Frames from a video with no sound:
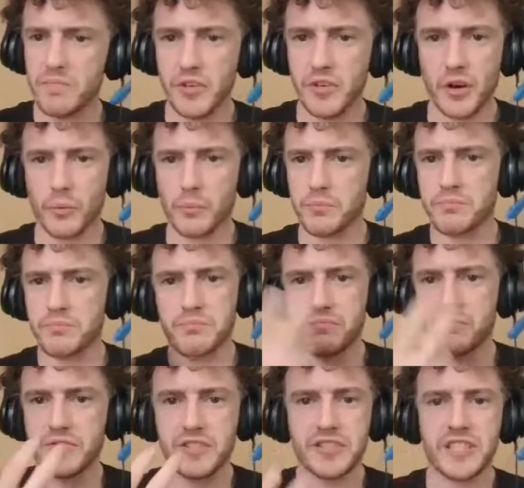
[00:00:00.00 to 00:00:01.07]
you know
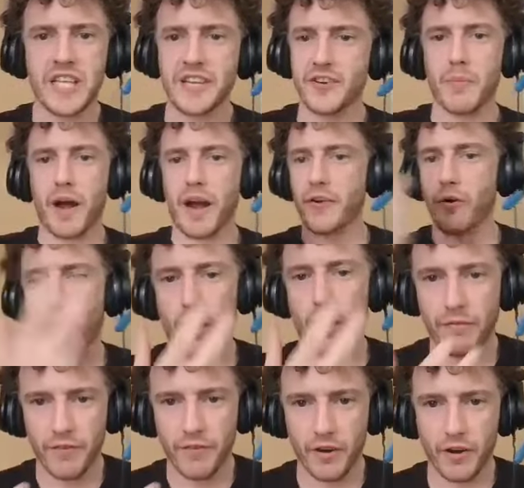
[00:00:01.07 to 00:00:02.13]
take your mind
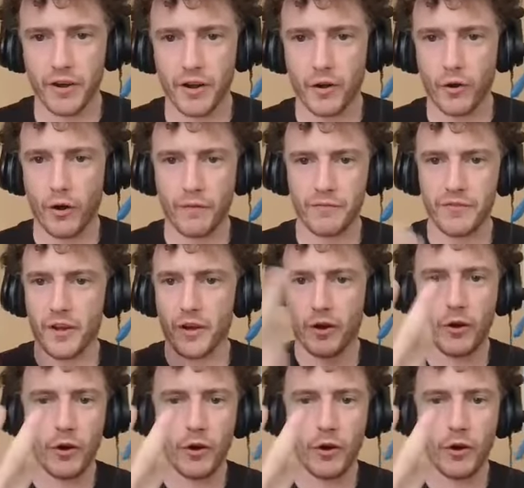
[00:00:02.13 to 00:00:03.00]
off uh, off a